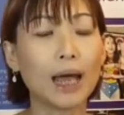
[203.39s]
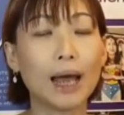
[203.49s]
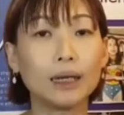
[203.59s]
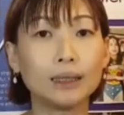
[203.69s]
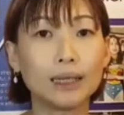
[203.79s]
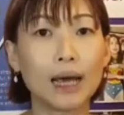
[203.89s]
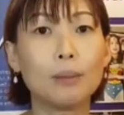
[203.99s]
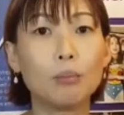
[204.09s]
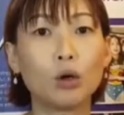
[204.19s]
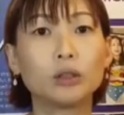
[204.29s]
and their
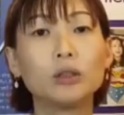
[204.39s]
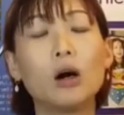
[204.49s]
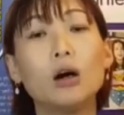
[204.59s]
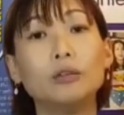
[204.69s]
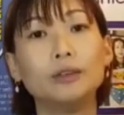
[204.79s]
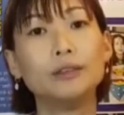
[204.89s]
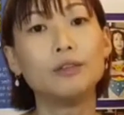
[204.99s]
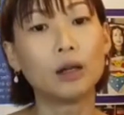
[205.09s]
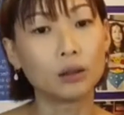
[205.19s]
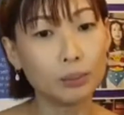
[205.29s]
model of
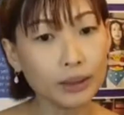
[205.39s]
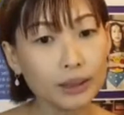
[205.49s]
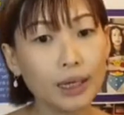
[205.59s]
development,